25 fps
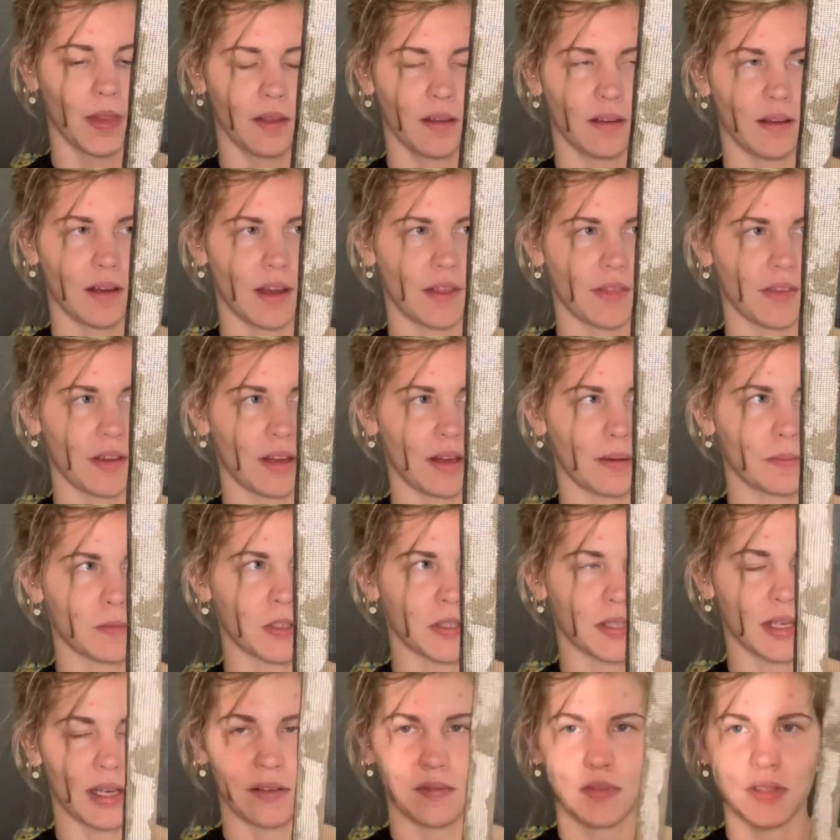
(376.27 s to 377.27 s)
I think I'm
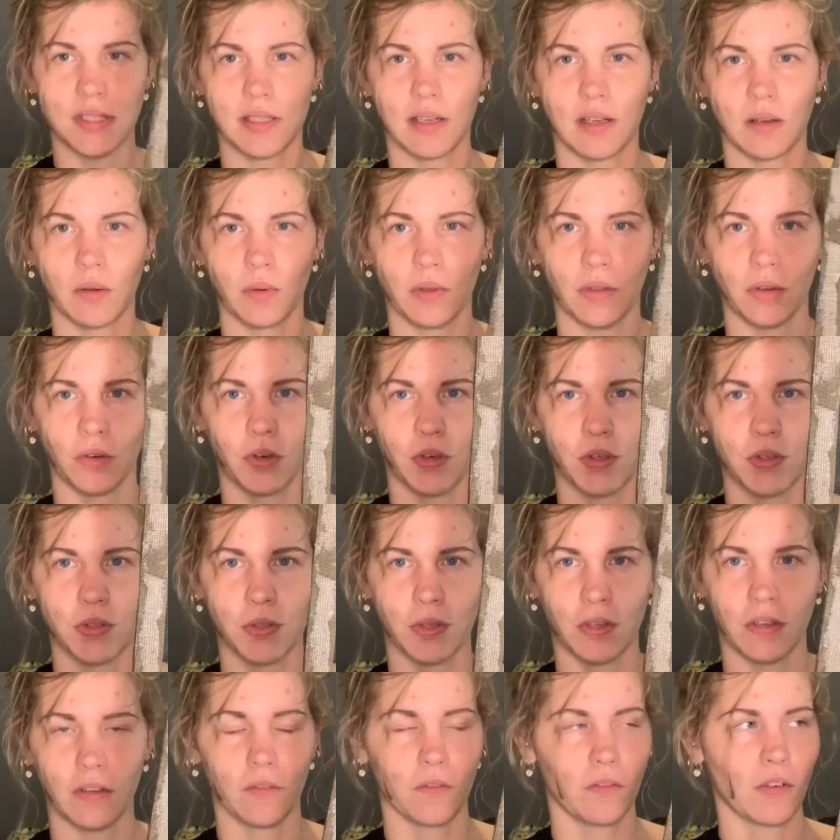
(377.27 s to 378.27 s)
just kind of stuck with a gross
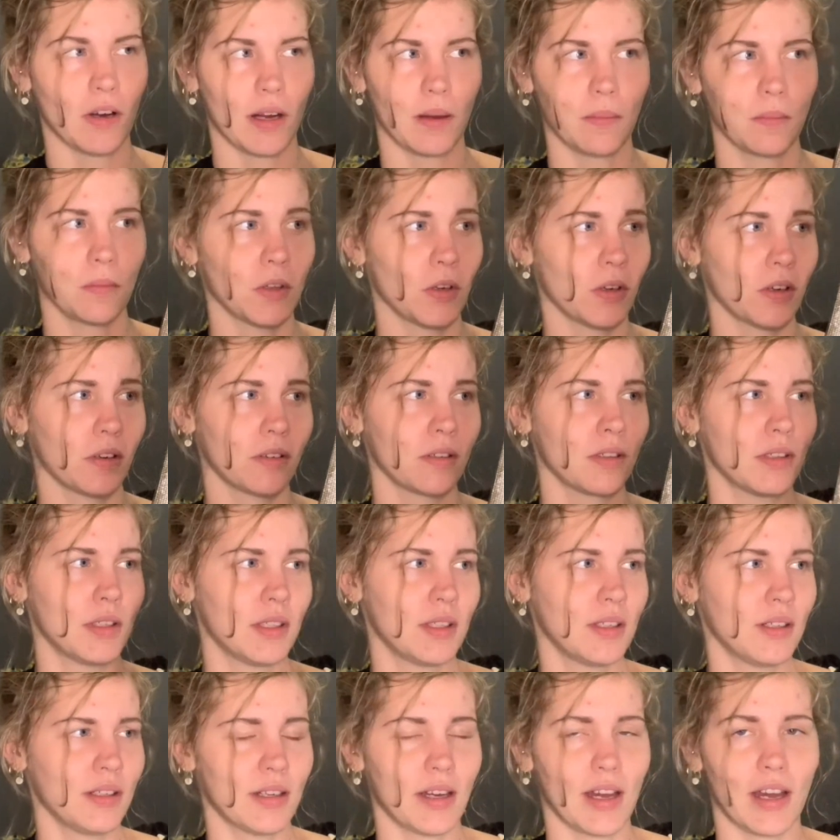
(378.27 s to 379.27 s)
looking frame, though
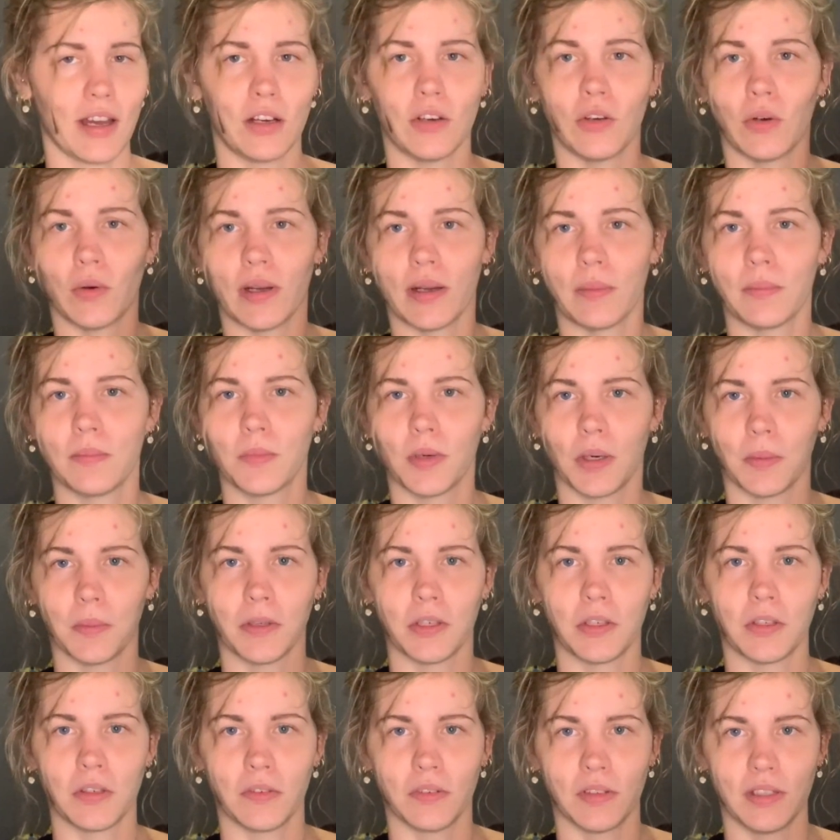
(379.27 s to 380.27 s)
I know I probably
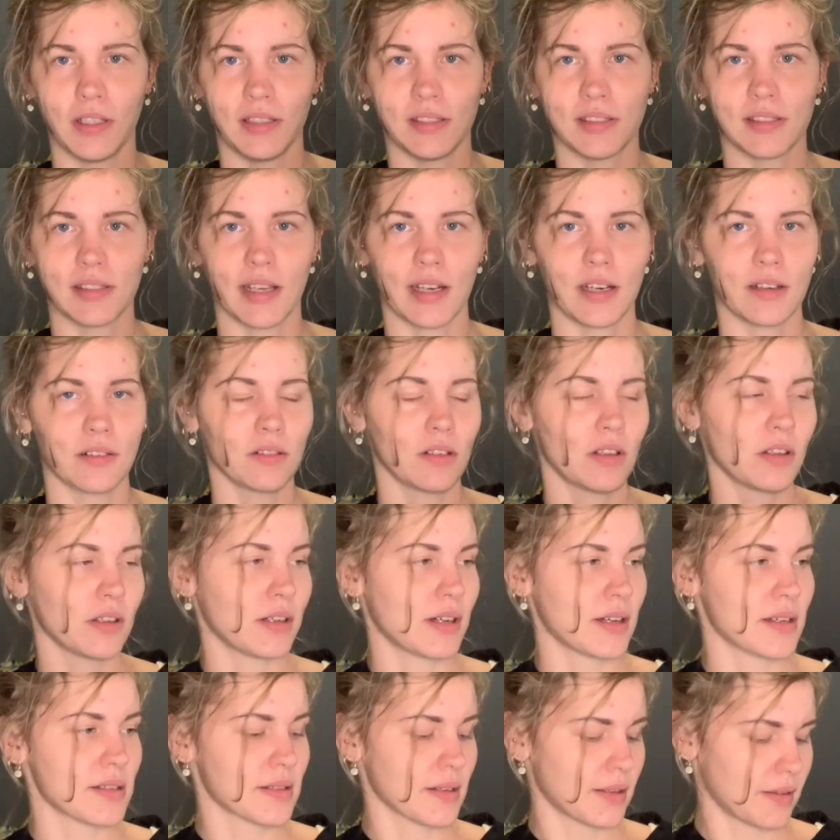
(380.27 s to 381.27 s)
could have cleaned that a lot
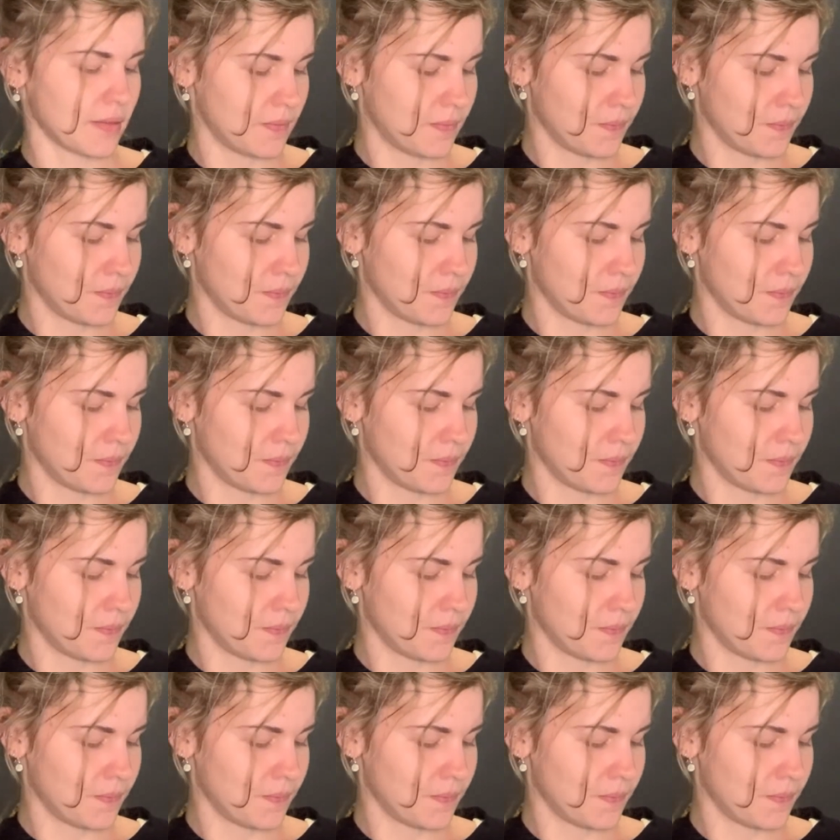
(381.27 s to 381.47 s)
nicer.